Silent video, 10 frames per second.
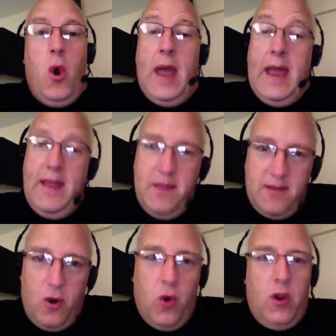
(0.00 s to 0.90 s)
In the
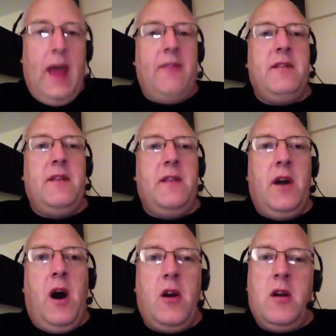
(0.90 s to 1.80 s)
song Left in the
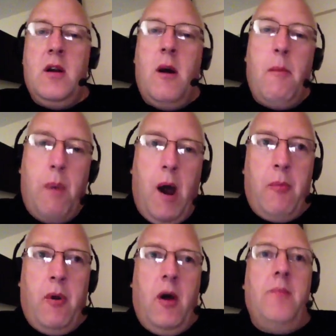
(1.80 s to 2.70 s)
Dark,
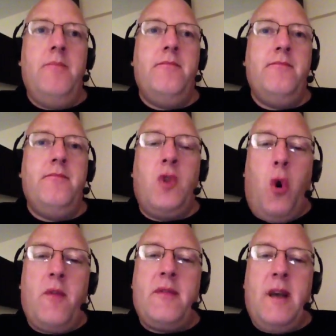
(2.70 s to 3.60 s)
Barbara
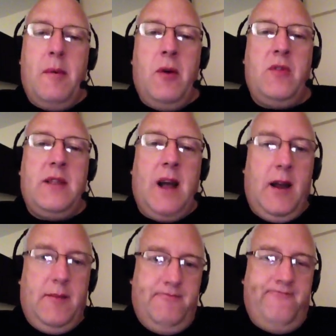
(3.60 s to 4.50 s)
talks about
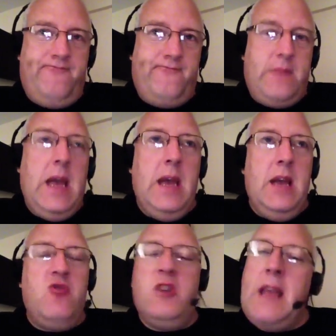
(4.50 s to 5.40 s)
time.
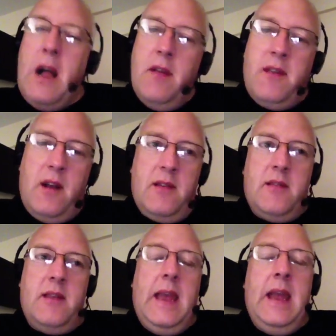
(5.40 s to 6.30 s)
She tells
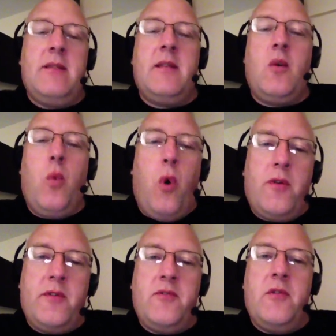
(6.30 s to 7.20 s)
us it's
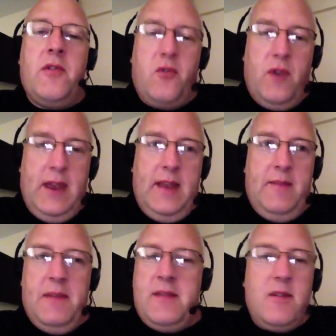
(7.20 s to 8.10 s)
3:15.
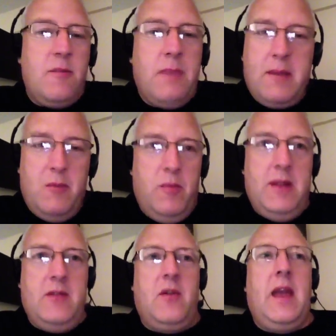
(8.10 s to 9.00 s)
This is her big
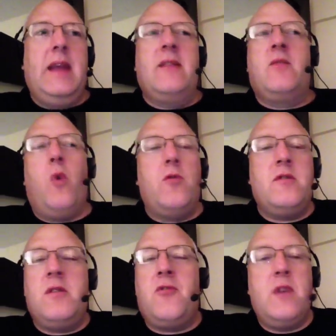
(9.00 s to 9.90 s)
moment, okay? It's
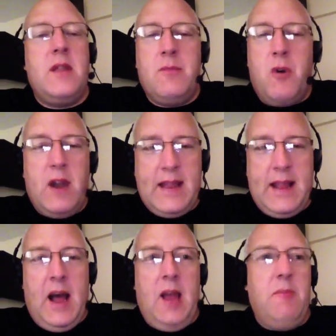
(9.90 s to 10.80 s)
3:15 in the morning
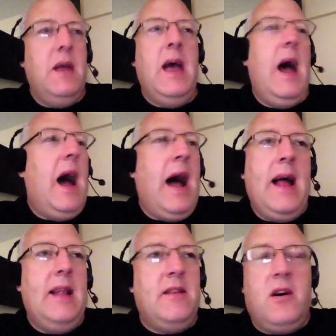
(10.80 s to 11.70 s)
time
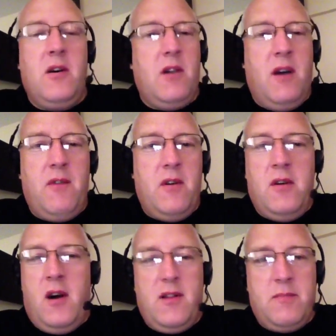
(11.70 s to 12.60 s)
and her lover,
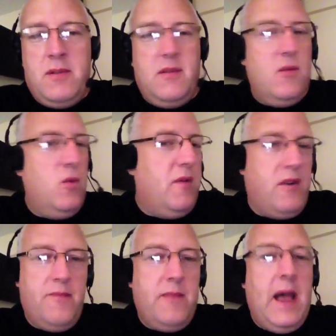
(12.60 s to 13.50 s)
husband,
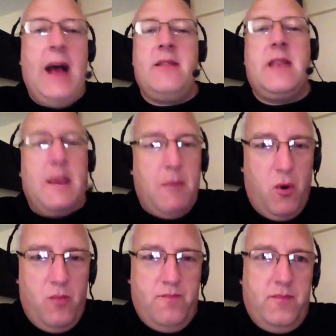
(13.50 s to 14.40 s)
whoever, hasn't come
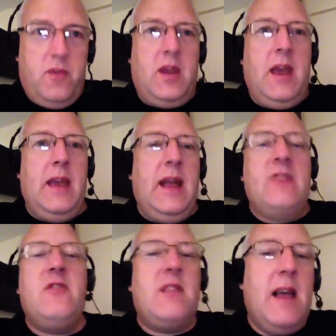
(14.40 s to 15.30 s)
home, okay? And
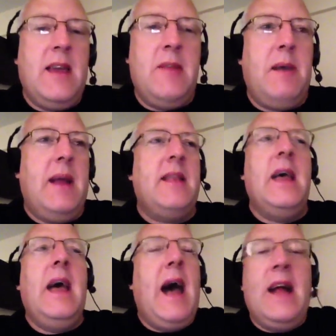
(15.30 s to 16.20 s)
she's lying in bed
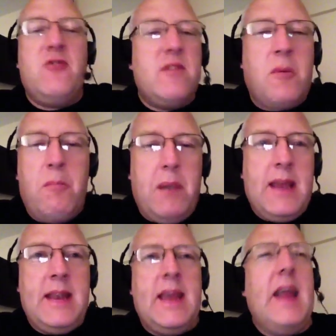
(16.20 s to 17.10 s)
and she's
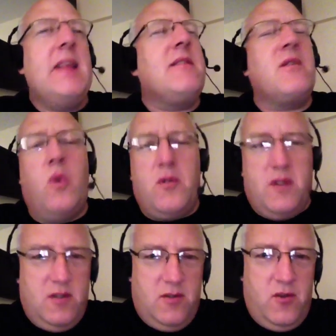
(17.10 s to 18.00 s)
complaining, it's
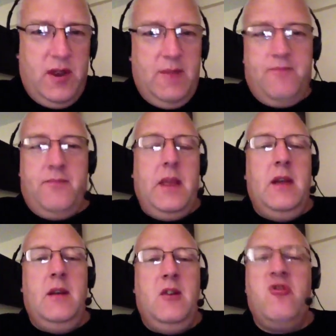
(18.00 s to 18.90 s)
3:15.
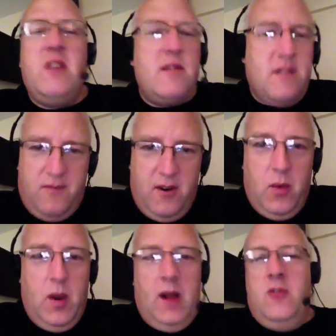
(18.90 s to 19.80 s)
She does it very
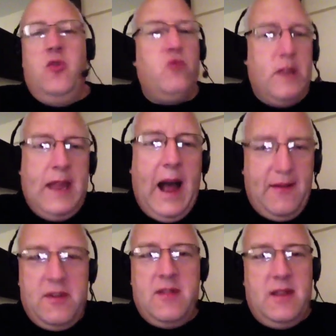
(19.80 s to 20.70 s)
well. You really
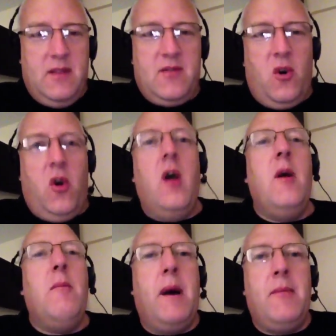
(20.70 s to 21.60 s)
have to see the song.
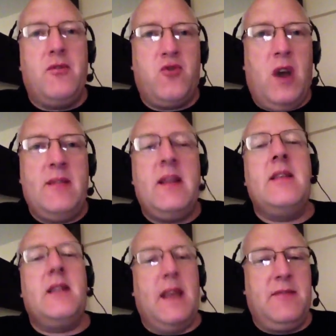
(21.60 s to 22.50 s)
Barbra
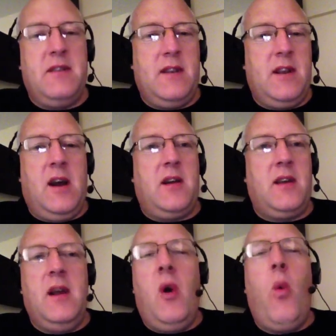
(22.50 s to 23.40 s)
Streisand, Left in the
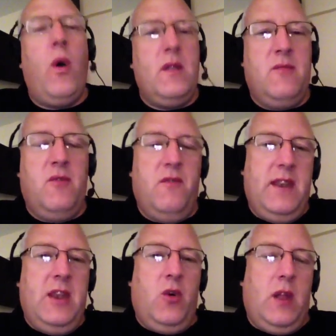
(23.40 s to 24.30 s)
Dark. Wonderful
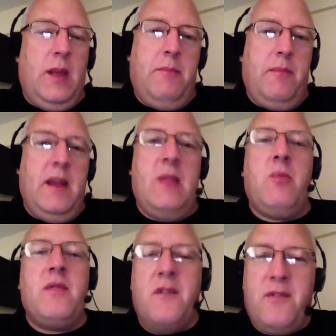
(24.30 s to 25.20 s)
video clip. It
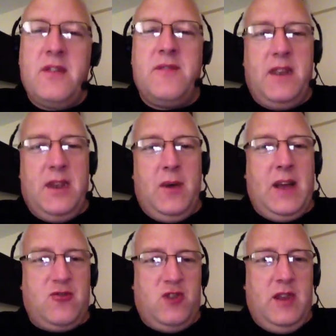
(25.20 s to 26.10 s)
was her first video,
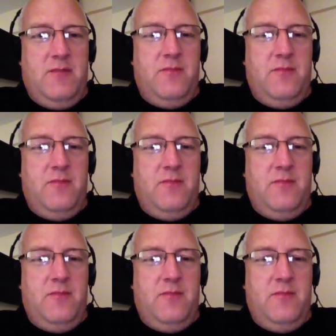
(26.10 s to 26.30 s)
actually.